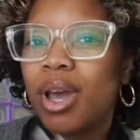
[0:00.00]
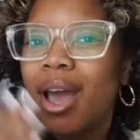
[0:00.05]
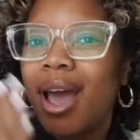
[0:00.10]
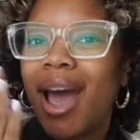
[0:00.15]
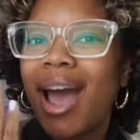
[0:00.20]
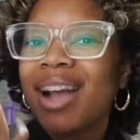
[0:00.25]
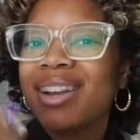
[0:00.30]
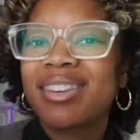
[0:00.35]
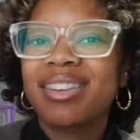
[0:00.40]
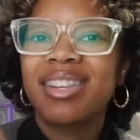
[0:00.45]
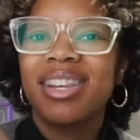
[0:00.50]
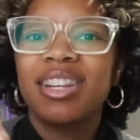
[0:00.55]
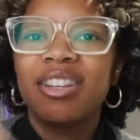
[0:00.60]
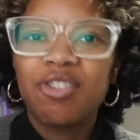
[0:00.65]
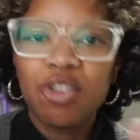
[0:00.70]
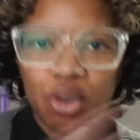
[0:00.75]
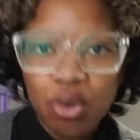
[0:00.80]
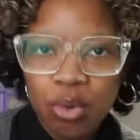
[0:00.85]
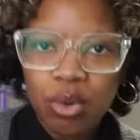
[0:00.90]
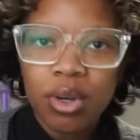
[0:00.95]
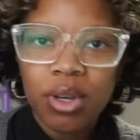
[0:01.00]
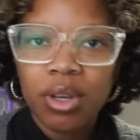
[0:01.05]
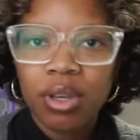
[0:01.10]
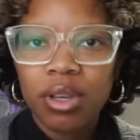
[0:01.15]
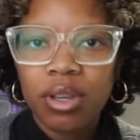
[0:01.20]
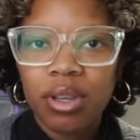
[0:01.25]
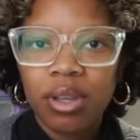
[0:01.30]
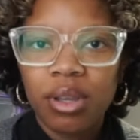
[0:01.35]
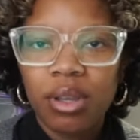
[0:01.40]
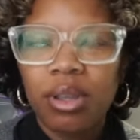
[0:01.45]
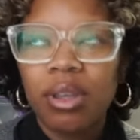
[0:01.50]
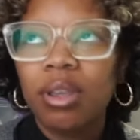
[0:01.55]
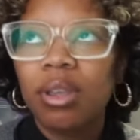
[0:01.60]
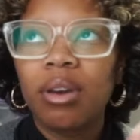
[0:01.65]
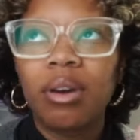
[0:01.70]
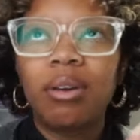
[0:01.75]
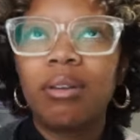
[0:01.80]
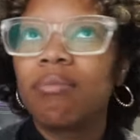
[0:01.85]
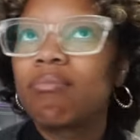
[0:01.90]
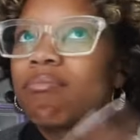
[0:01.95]
I just need to do it.
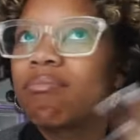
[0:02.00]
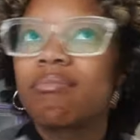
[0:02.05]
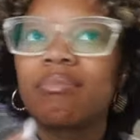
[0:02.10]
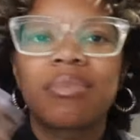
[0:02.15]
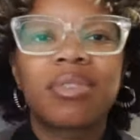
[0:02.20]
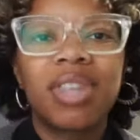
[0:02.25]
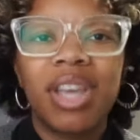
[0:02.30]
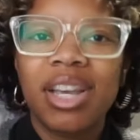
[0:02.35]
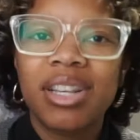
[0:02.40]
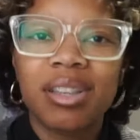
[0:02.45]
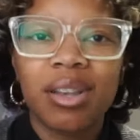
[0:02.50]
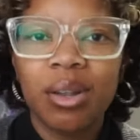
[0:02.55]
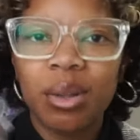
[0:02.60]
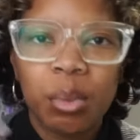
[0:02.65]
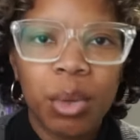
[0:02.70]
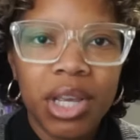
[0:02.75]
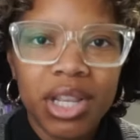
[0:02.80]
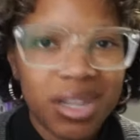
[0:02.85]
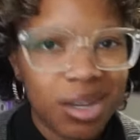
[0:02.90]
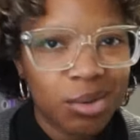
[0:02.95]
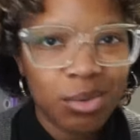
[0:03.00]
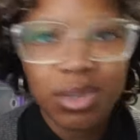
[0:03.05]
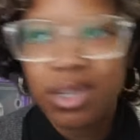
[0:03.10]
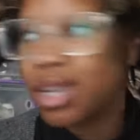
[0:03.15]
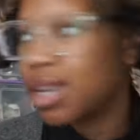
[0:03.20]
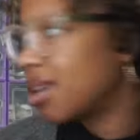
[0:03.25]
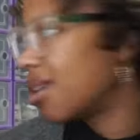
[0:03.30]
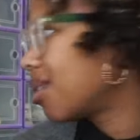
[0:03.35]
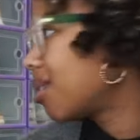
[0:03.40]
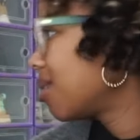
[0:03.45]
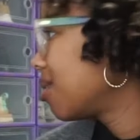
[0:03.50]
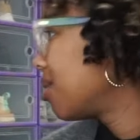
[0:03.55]
That's the only way it's gonna stick.